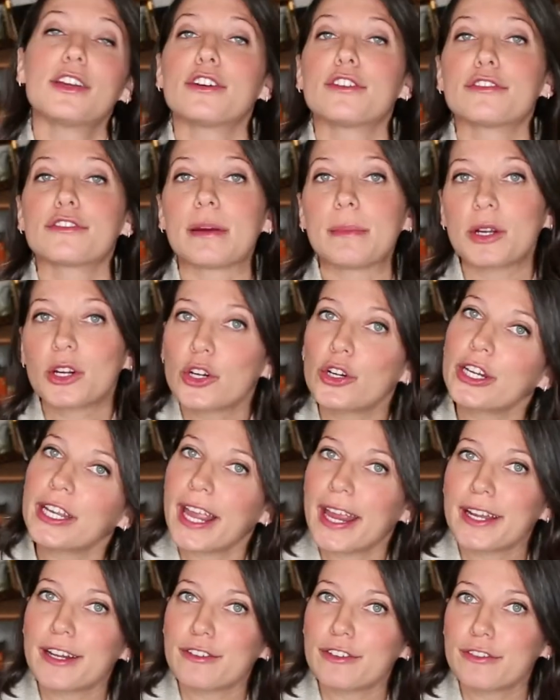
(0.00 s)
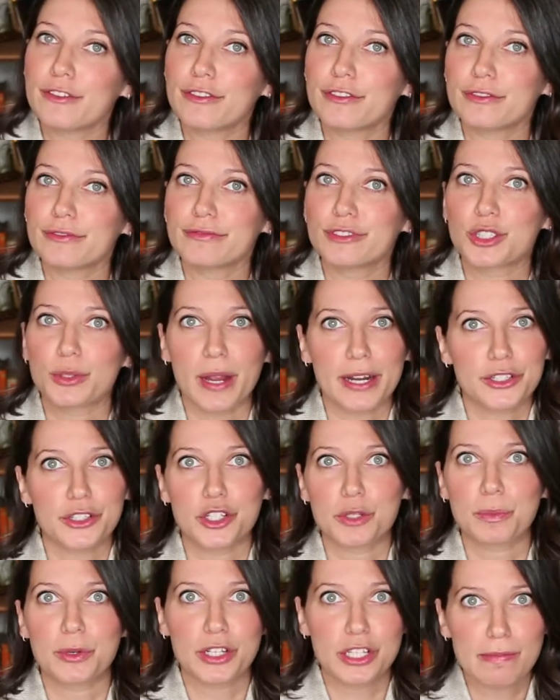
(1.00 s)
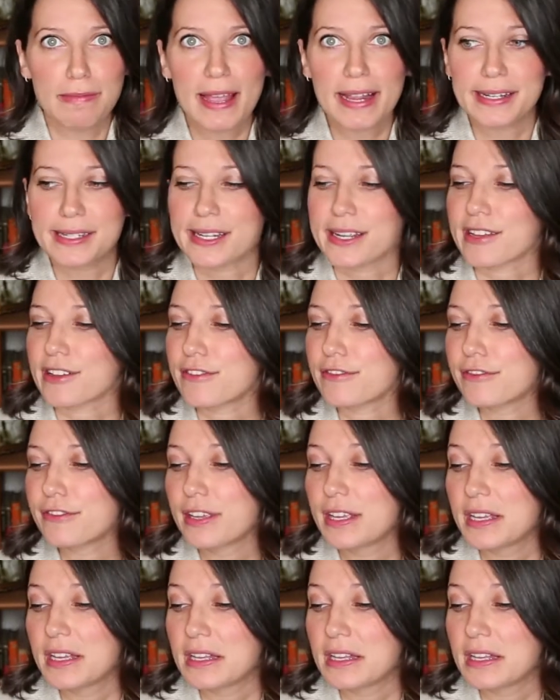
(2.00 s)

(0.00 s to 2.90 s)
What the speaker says: from a creative director's perspective,